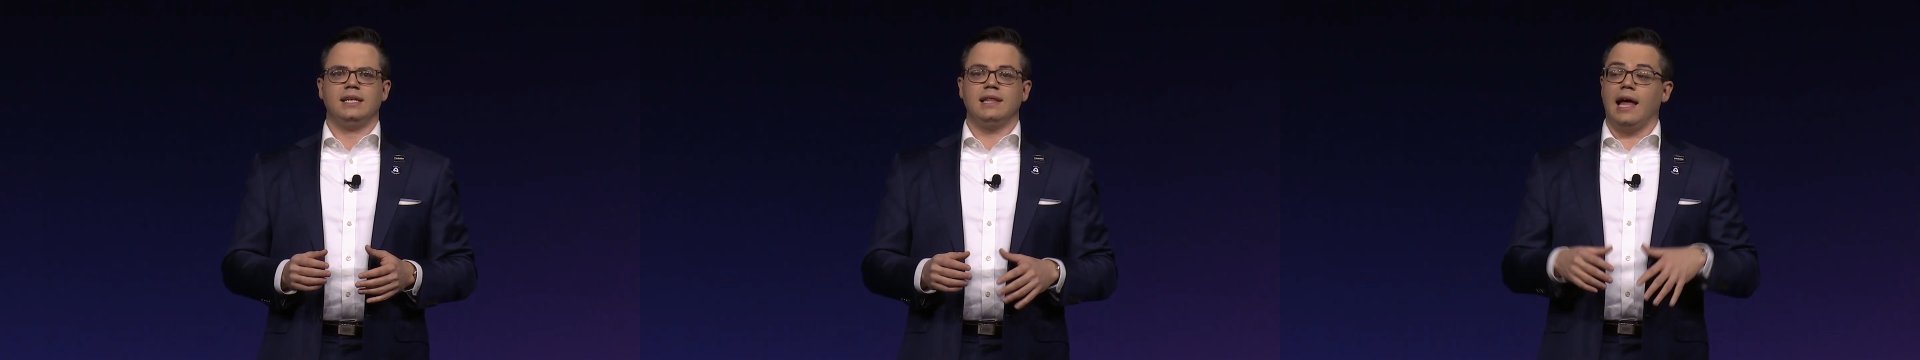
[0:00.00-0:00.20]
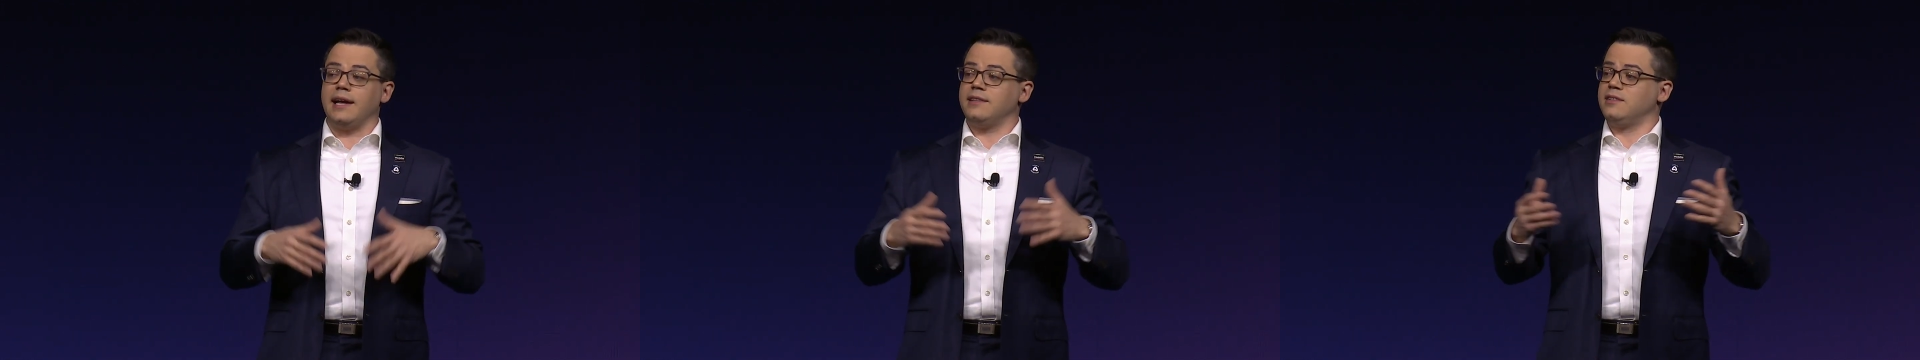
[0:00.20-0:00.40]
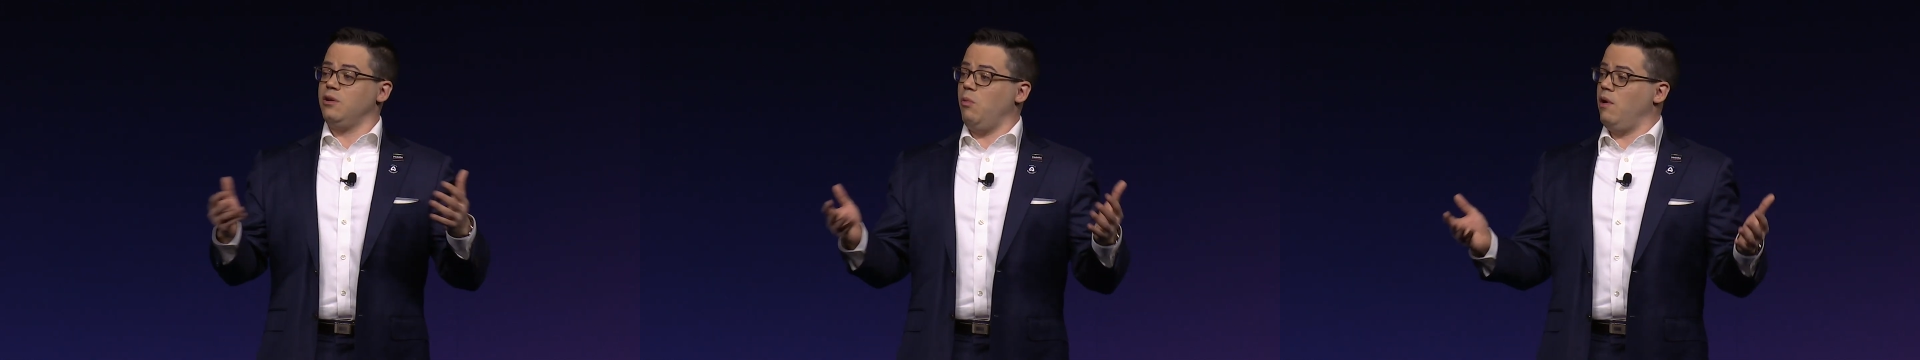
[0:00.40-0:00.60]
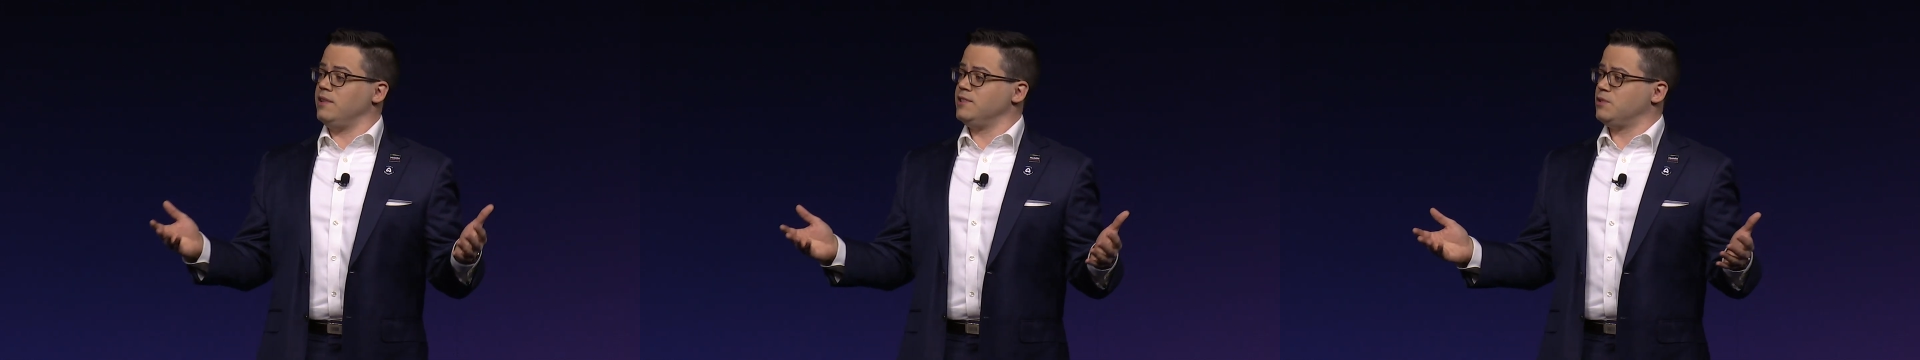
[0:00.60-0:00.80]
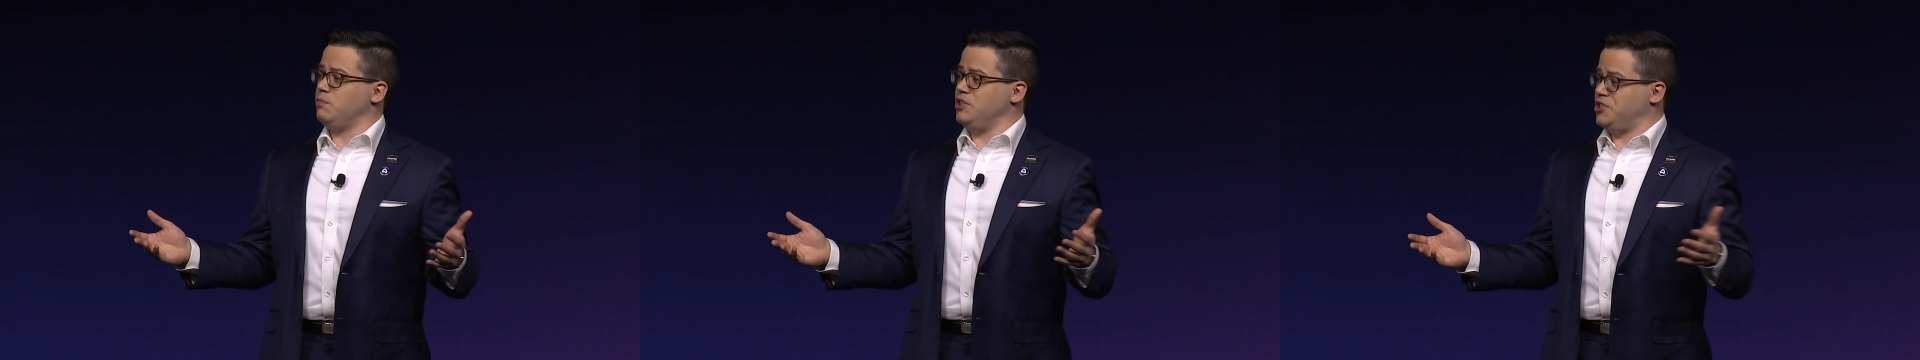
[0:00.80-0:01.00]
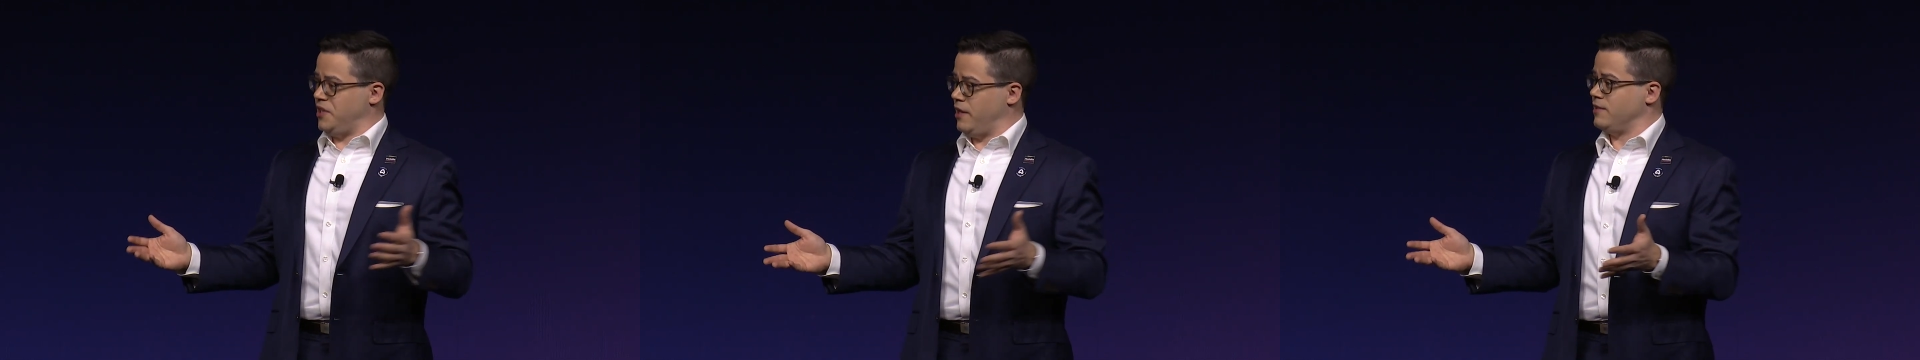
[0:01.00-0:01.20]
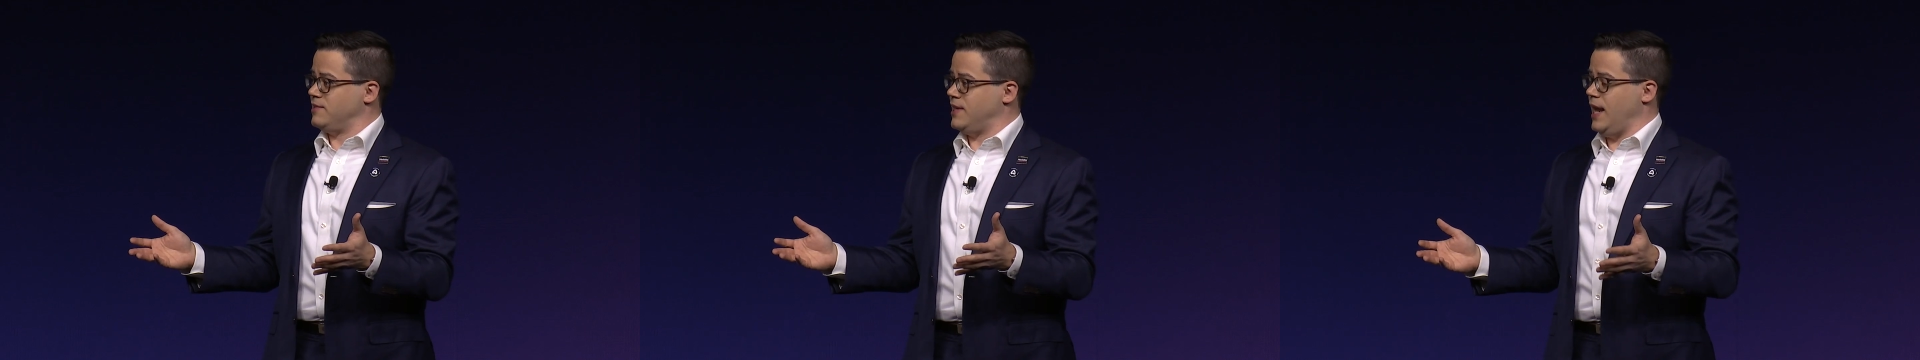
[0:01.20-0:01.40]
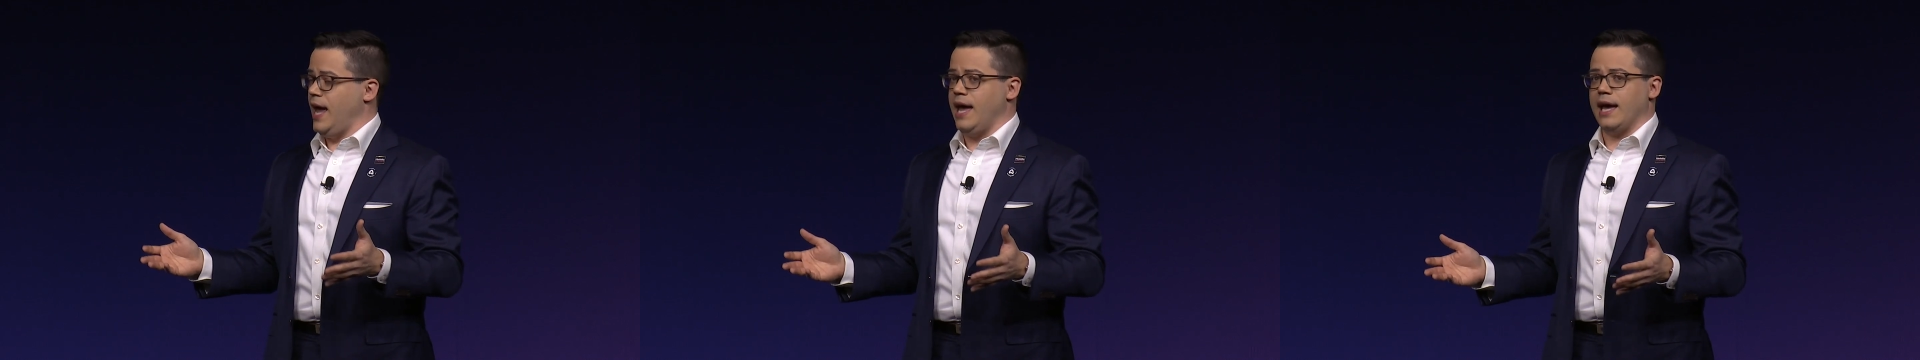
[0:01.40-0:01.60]
like the ones we shared
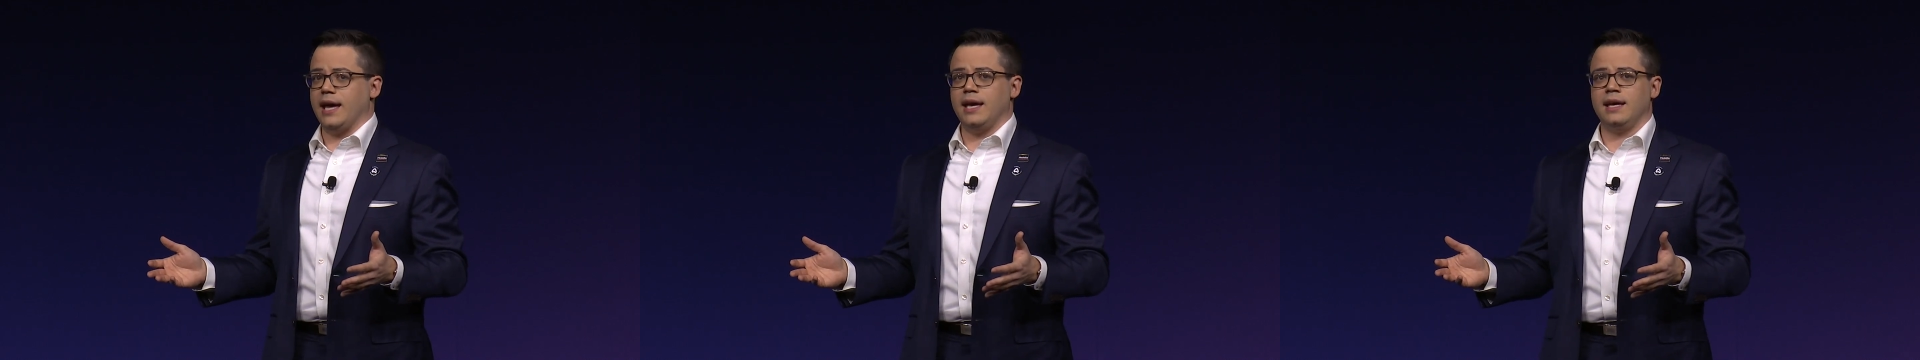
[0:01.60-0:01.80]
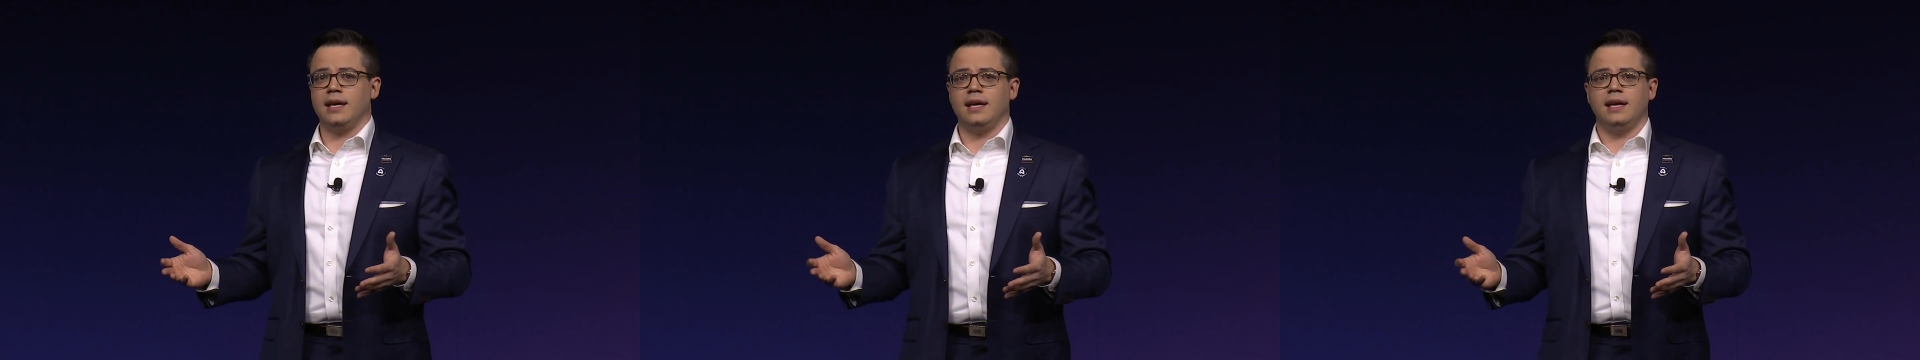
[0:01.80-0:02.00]
today.